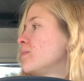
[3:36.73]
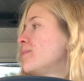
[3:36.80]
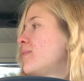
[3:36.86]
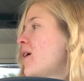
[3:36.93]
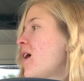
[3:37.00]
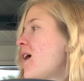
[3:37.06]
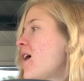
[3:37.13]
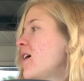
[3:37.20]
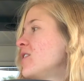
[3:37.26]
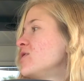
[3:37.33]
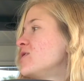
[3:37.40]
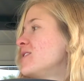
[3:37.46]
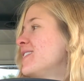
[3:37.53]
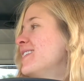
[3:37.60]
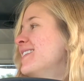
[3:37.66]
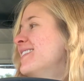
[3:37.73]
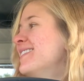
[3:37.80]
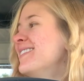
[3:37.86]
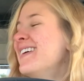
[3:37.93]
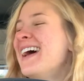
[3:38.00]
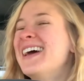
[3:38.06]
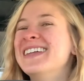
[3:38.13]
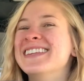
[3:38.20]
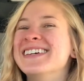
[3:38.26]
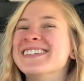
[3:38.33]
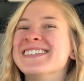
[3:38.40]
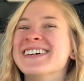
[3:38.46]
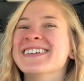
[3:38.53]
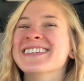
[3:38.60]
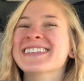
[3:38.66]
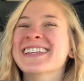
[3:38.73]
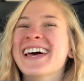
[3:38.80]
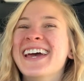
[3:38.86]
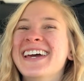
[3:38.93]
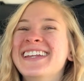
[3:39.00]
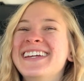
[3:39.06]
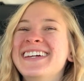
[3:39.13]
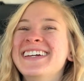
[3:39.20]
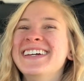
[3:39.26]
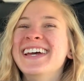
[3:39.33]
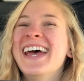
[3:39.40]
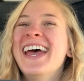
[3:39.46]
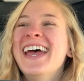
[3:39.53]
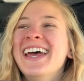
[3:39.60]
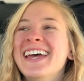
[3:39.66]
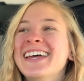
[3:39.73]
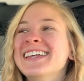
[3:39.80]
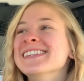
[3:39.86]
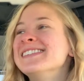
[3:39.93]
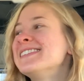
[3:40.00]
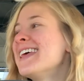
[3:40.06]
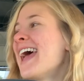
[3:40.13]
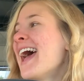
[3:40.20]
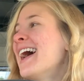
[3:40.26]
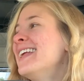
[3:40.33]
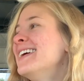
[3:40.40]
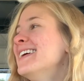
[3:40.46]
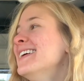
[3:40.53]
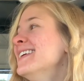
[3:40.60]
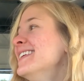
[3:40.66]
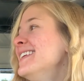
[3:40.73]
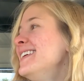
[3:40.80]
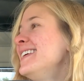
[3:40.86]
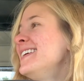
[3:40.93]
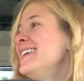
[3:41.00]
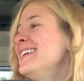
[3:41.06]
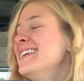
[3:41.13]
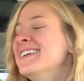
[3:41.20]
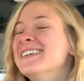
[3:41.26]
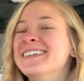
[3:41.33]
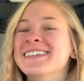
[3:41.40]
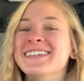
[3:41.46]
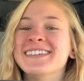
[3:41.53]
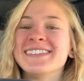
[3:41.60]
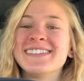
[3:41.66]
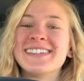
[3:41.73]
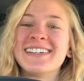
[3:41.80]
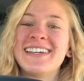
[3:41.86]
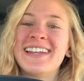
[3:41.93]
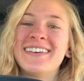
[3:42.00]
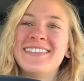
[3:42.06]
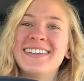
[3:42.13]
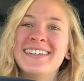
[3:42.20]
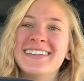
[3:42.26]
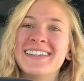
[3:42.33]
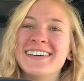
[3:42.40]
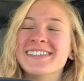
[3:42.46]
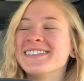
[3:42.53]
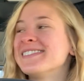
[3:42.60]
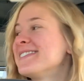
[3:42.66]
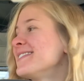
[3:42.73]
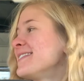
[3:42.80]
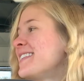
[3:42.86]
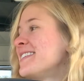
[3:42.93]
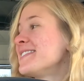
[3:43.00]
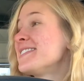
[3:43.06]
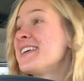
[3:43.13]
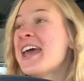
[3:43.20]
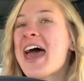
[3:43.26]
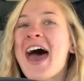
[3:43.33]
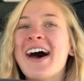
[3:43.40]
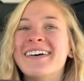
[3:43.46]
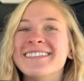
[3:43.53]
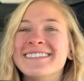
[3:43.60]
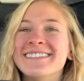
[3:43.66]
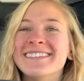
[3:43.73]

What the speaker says: Wash away this old lady insanity. I was looking at me. That was cute.